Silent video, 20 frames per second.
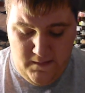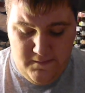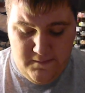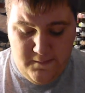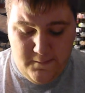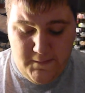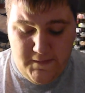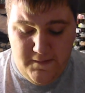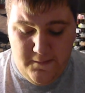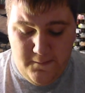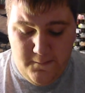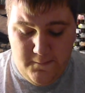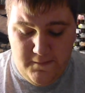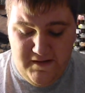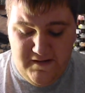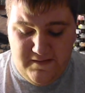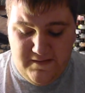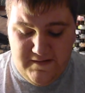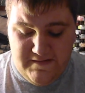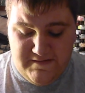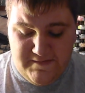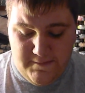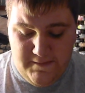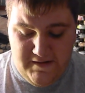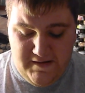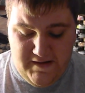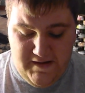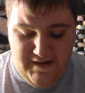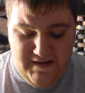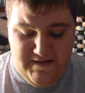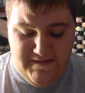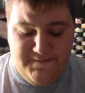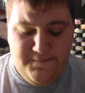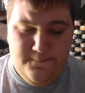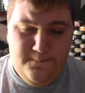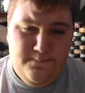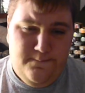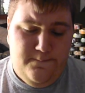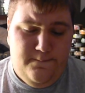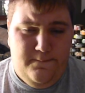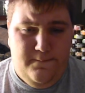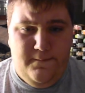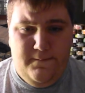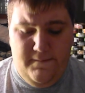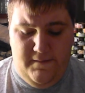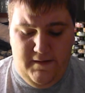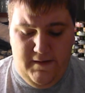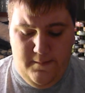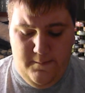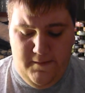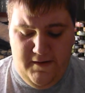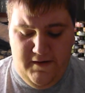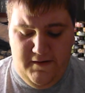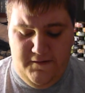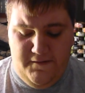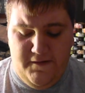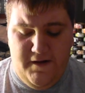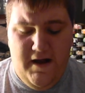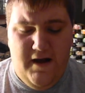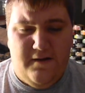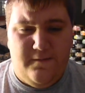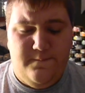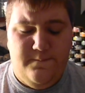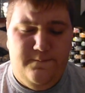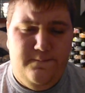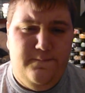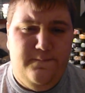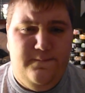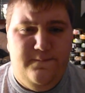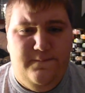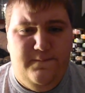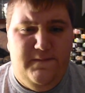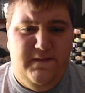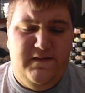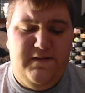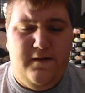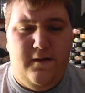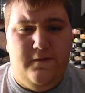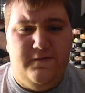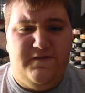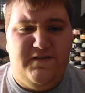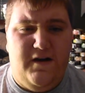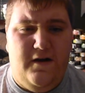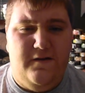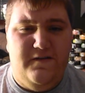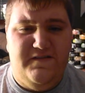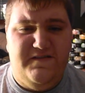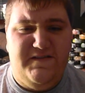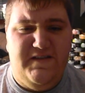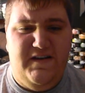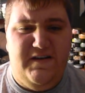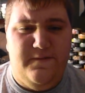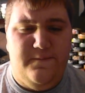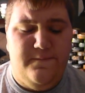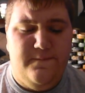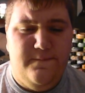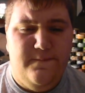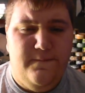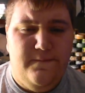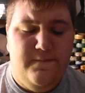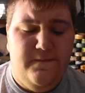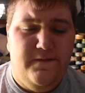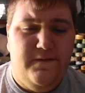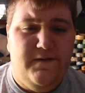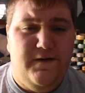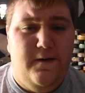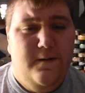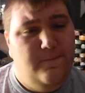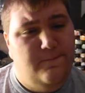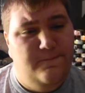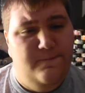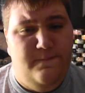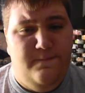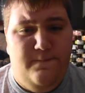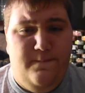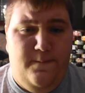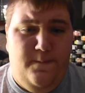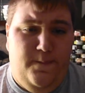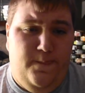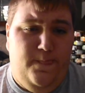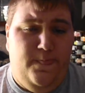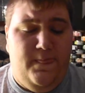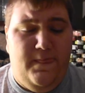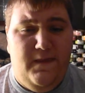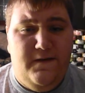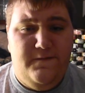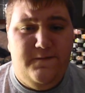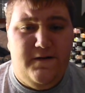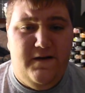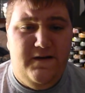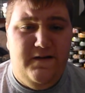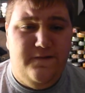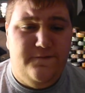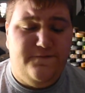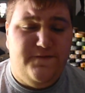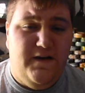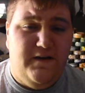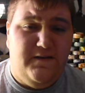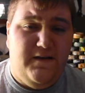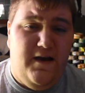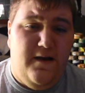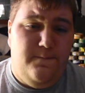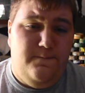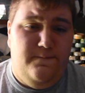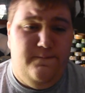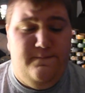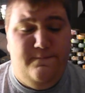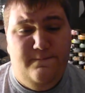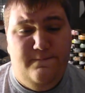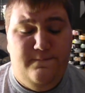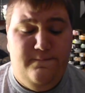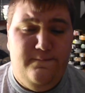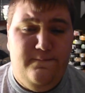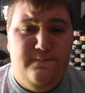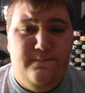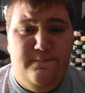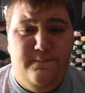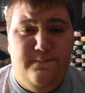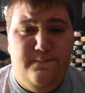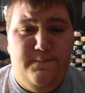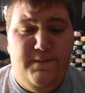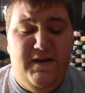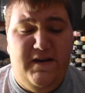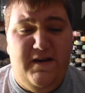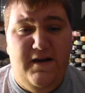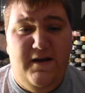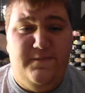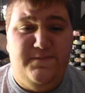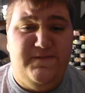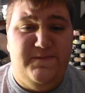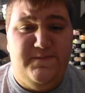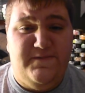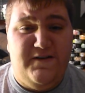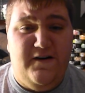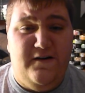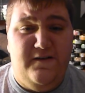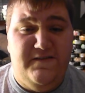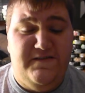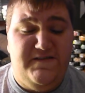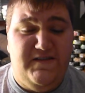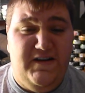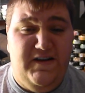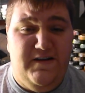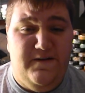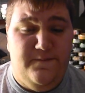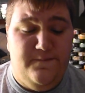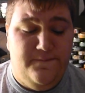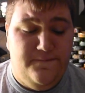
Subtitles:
Quote of the week this week is, I'm on a drug. It's called Charlie Sheen. So, trying to get fucked up? Pick you up some Charlie Sheen.